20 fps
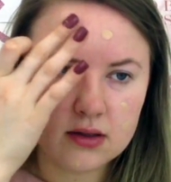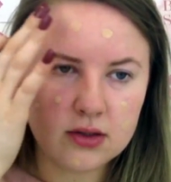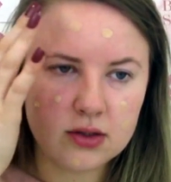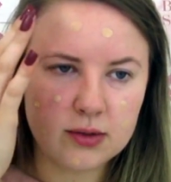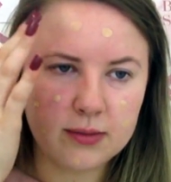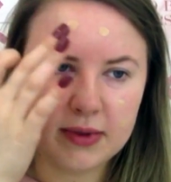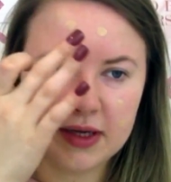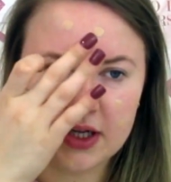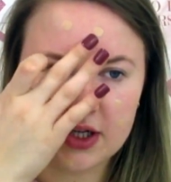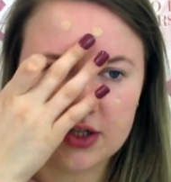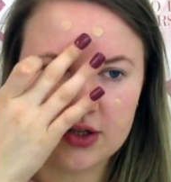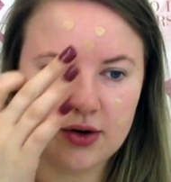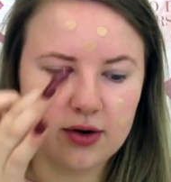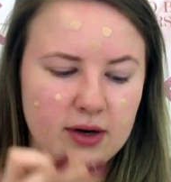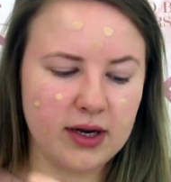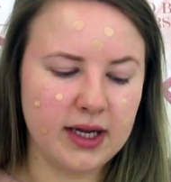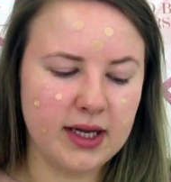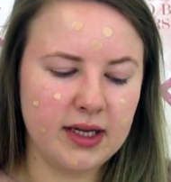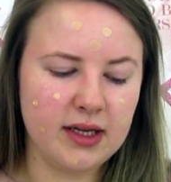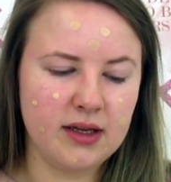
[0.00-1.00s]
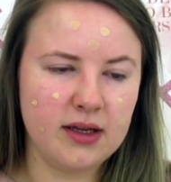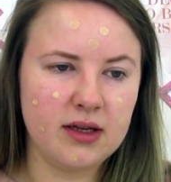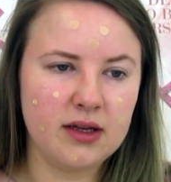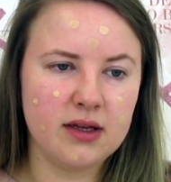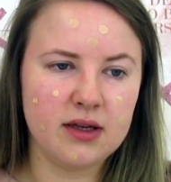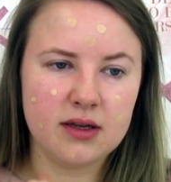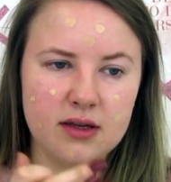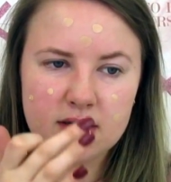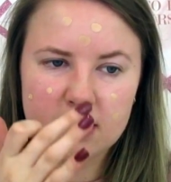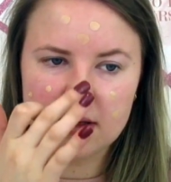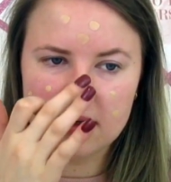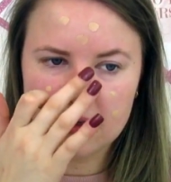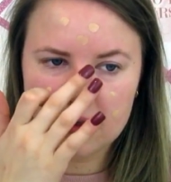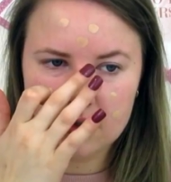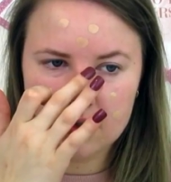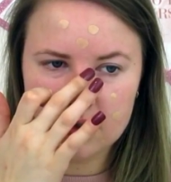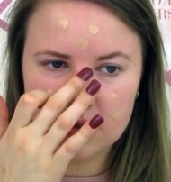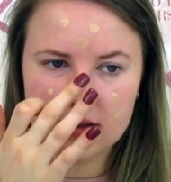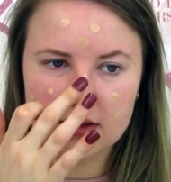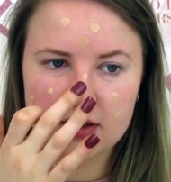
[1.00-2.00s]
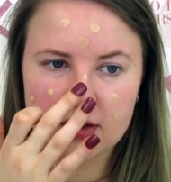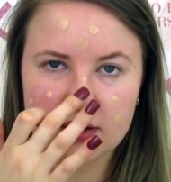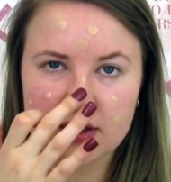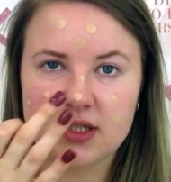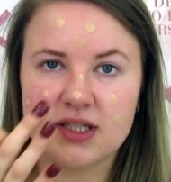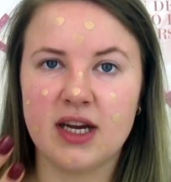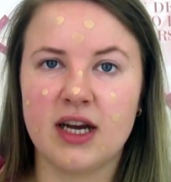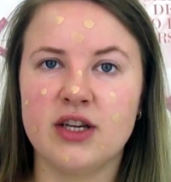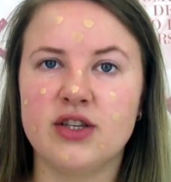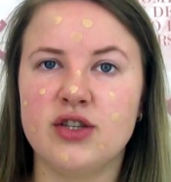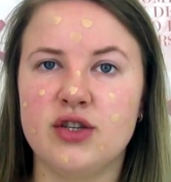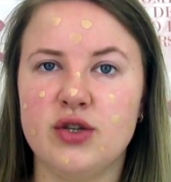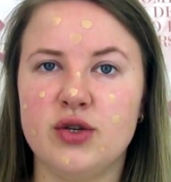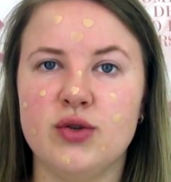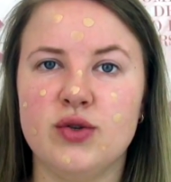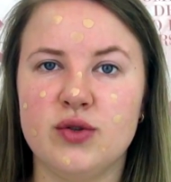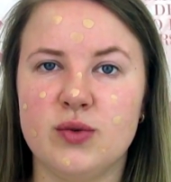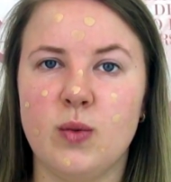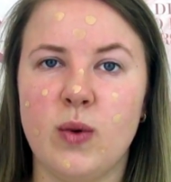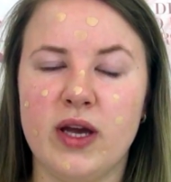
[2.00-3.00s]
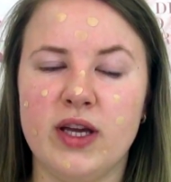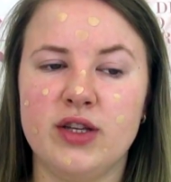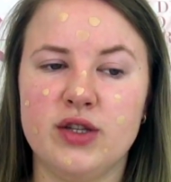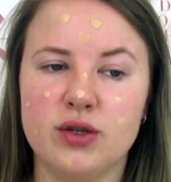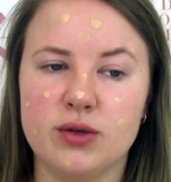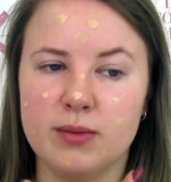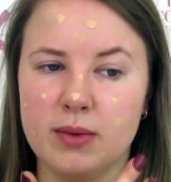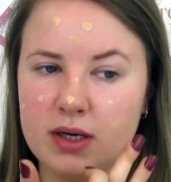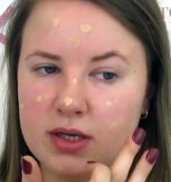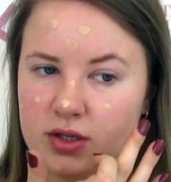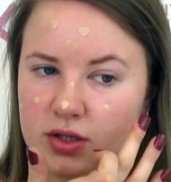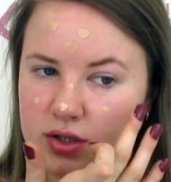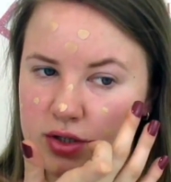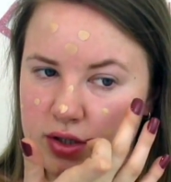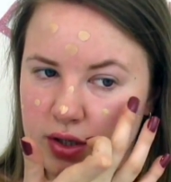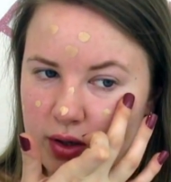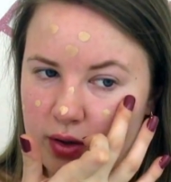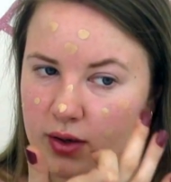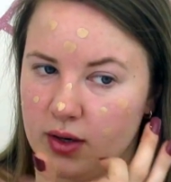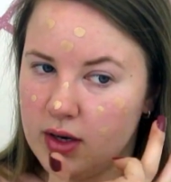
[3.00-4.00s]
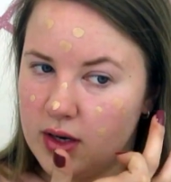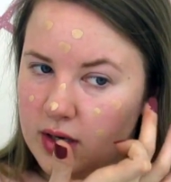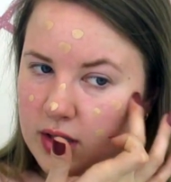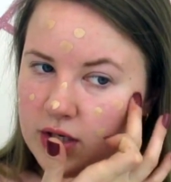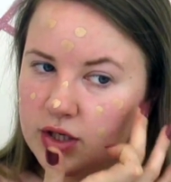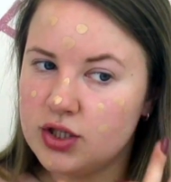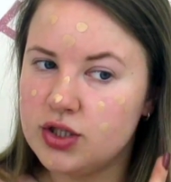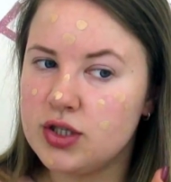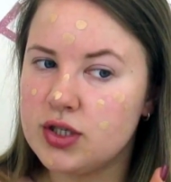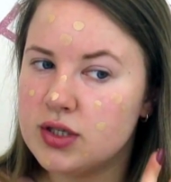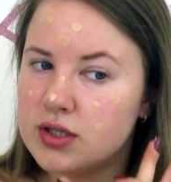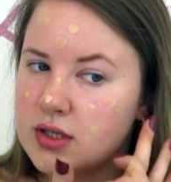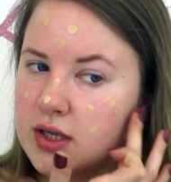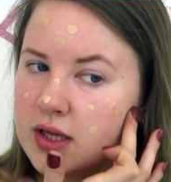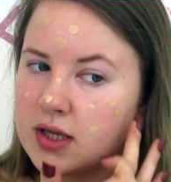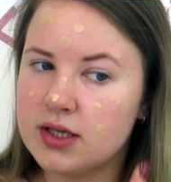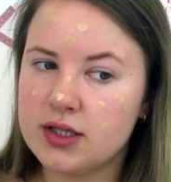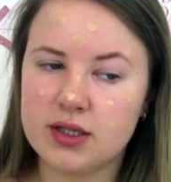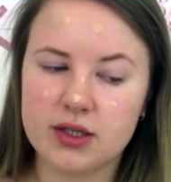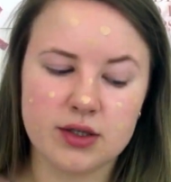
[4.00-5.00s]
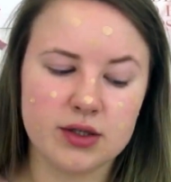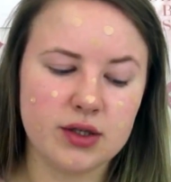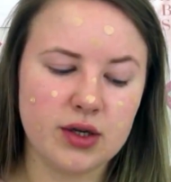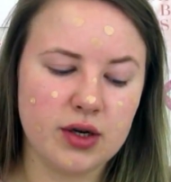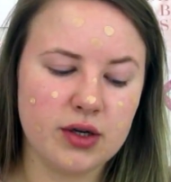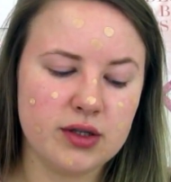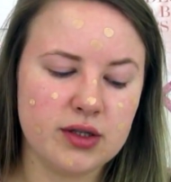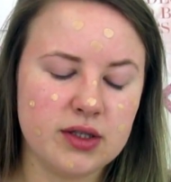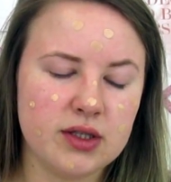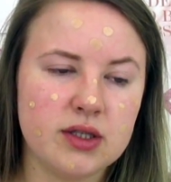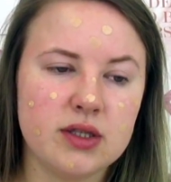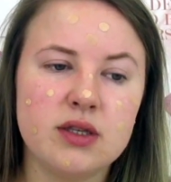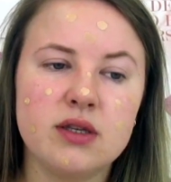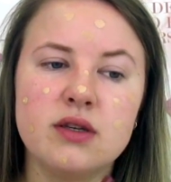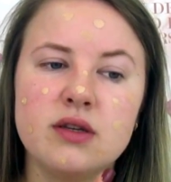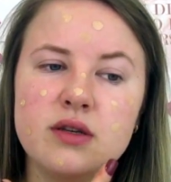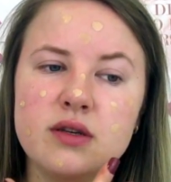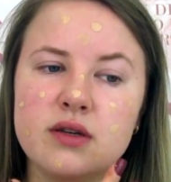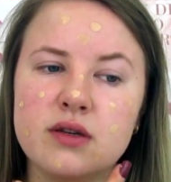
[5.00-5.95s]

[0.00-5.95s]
to make sure I don't start to use way too much. So just a little dots